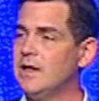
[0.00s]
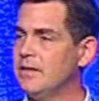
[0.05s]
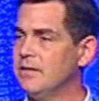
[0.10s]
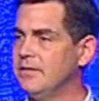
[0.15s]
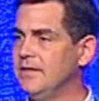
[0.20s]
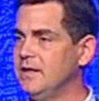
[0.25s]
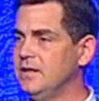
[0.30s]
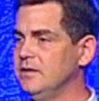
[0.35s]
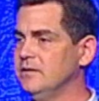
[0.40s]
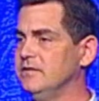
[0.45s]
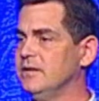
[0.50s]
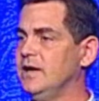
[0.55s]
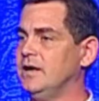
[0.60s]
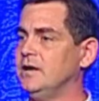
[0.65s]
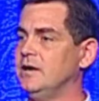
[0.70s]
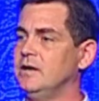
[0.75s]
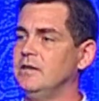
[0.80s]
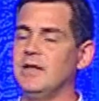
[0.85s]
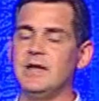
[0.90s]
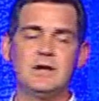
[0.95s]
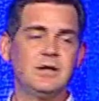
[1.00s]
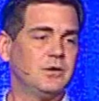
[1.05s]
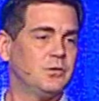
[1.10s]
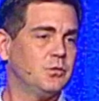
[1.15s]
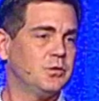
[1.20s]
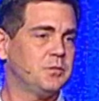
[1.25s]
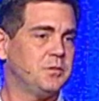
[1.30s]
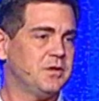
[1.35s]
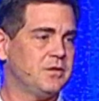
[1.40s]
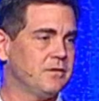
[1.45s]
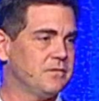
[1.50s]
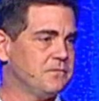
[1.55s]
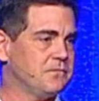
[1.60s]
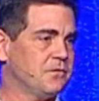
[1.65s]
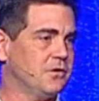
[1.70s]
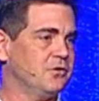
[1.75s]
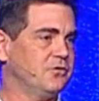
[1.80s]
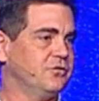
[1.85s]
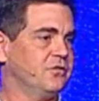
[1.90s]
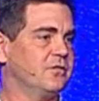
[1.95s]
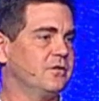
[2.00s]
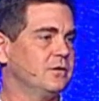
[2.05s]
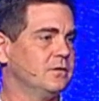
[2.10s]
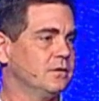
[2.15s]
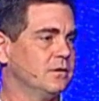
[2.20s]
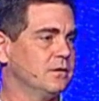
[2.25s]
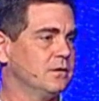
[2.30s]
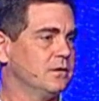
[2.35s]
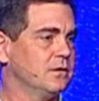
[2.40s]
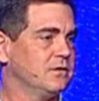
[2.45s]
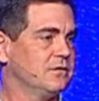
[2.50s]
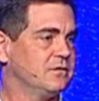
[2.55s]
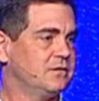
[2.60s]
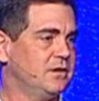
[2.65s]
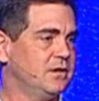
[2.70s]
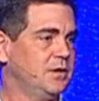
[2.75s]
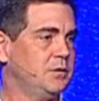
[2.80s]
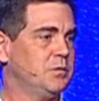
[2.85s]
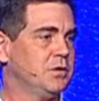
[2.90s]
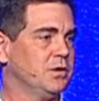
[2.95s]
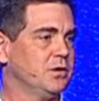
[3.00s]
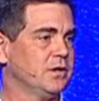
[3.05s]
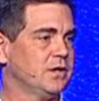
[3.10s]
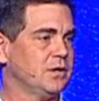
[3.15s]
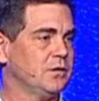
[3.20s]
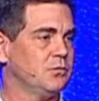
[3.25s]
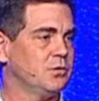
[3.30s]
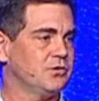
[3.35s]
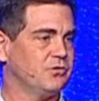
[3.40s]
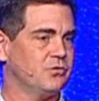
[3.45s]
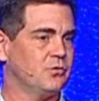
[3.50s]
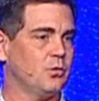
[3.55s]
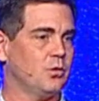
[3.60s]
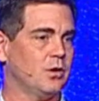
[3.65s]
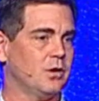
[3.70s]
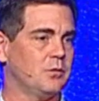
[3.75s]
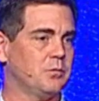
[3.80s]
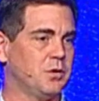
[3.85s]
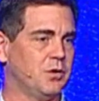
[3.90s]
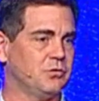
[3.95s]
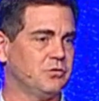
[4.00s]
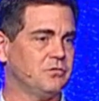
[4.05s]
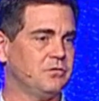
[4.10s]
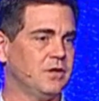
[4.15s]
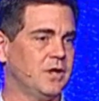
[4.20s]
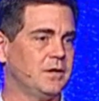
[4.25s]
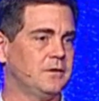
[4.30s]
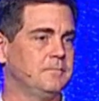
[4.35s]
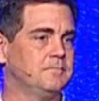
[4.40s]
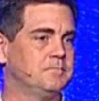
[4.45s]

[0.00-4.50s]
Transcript: they decided that it would be the first city building restored post-flood.